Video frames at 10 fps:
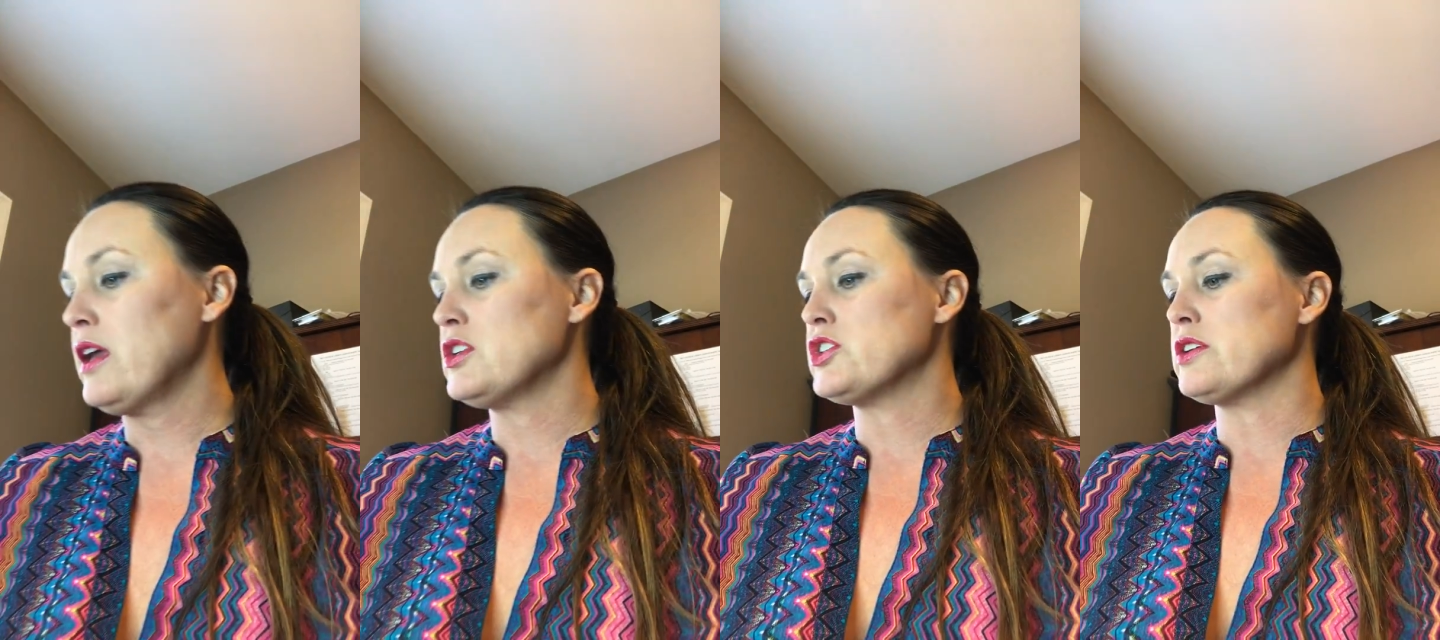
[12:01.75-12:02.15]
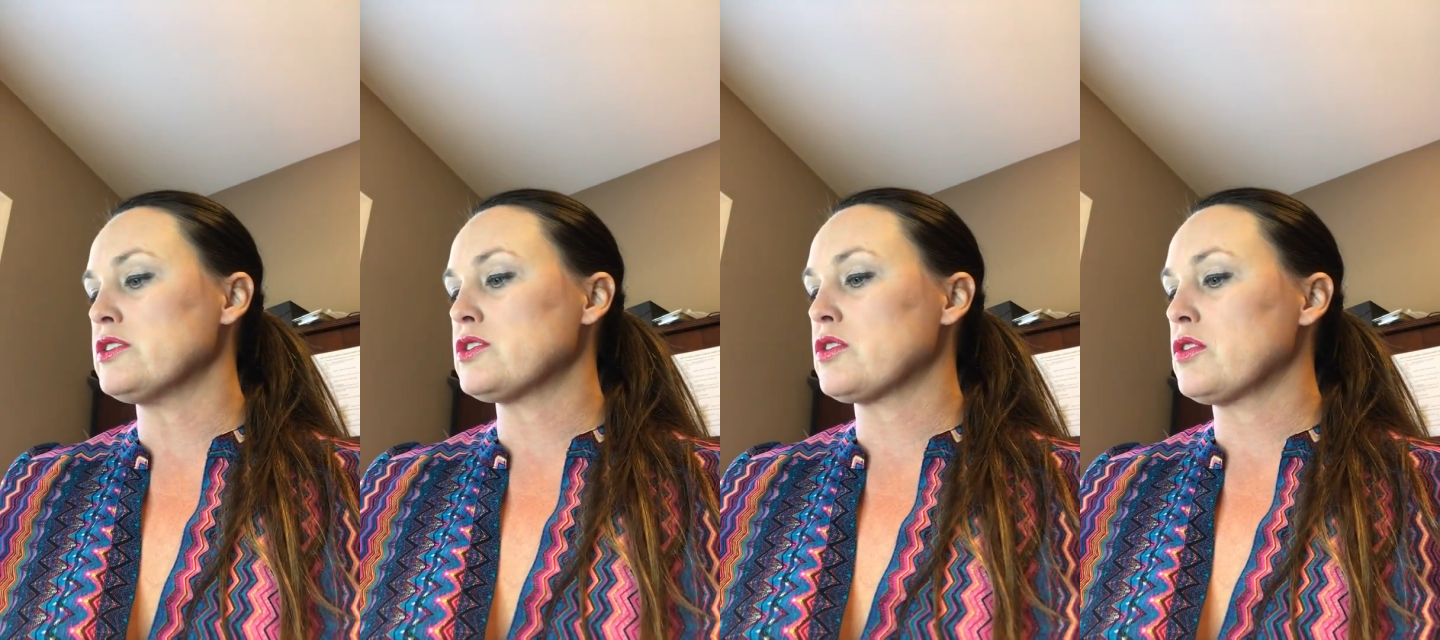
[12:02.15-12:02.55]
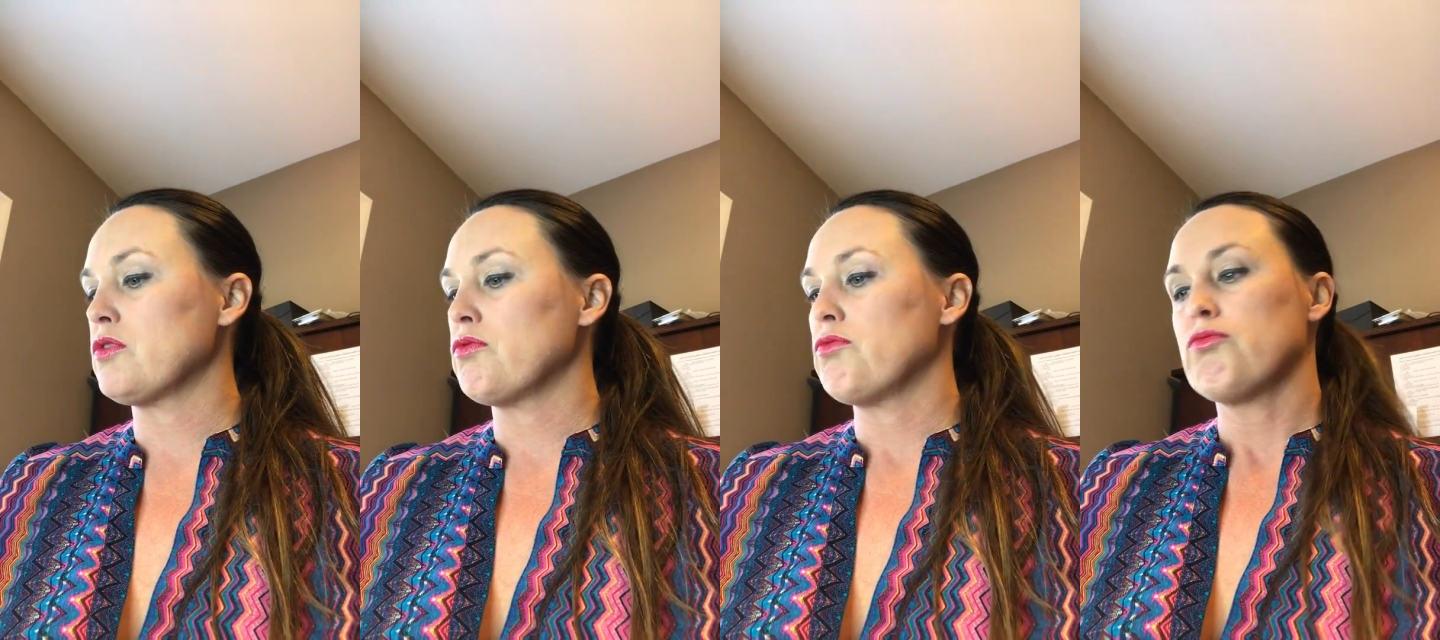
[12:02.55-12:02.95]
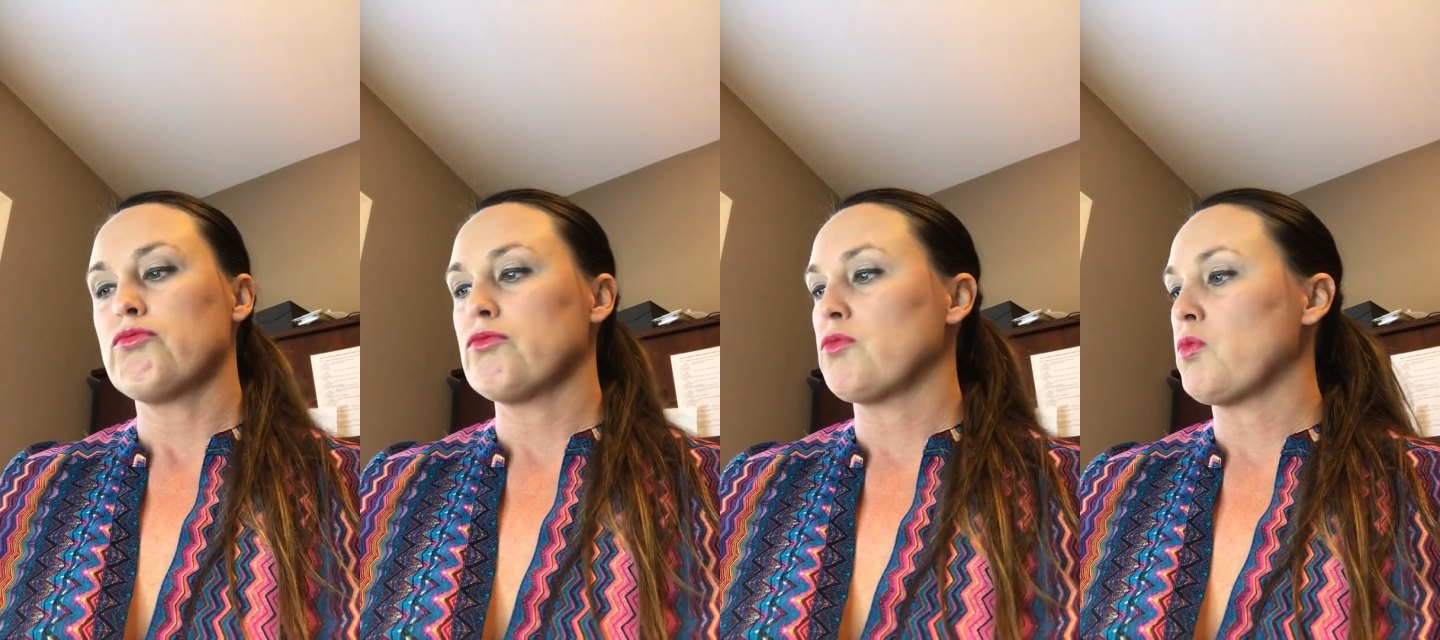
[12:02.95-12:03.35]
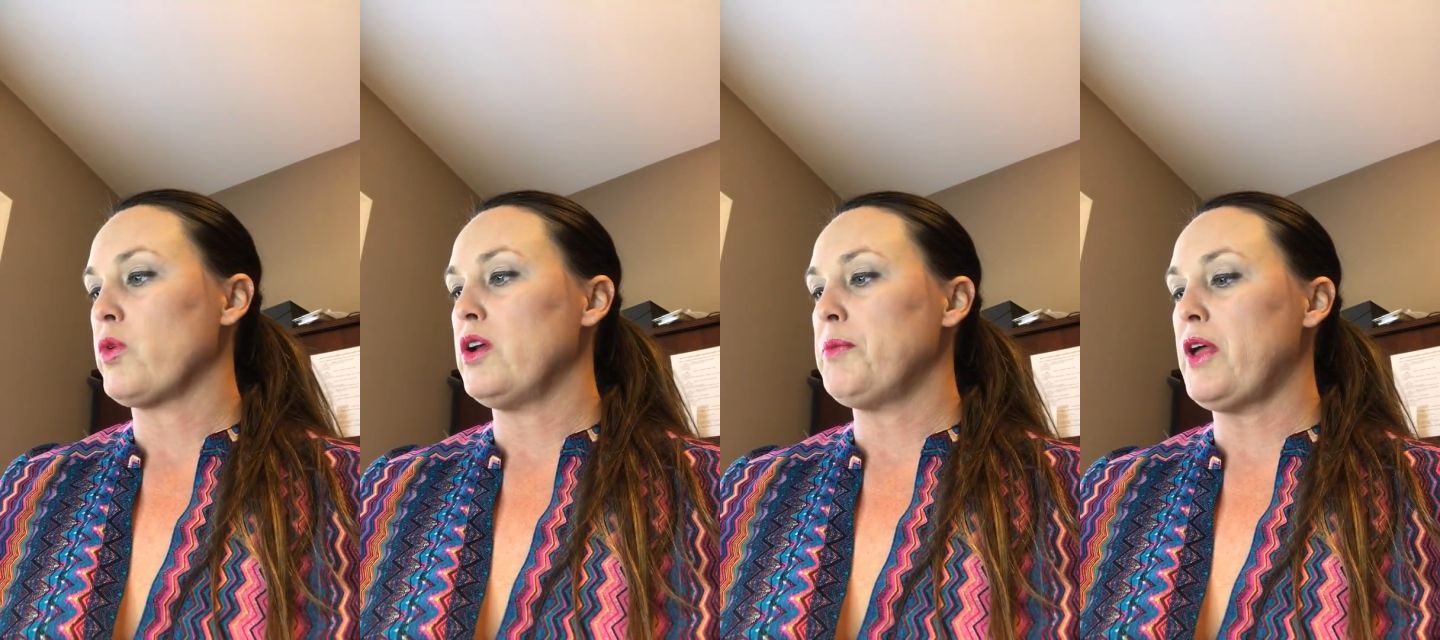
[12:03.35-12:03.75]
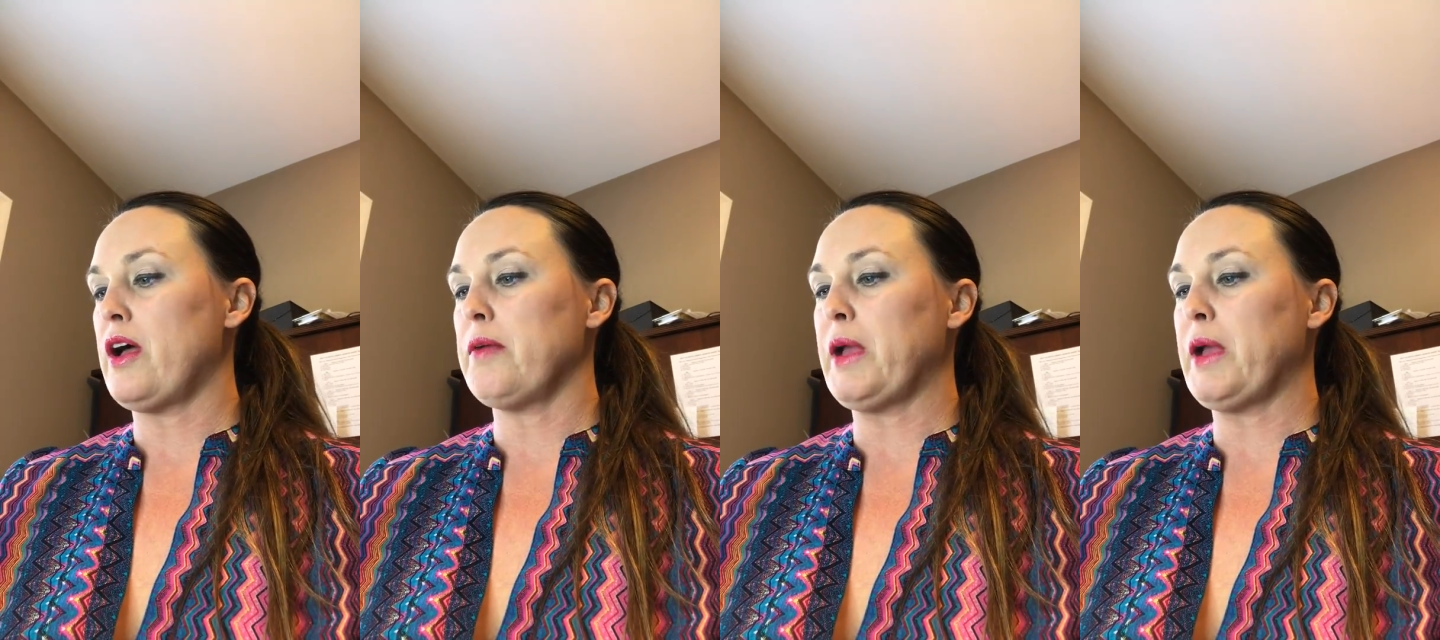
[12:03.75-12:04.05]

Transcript: can just reapply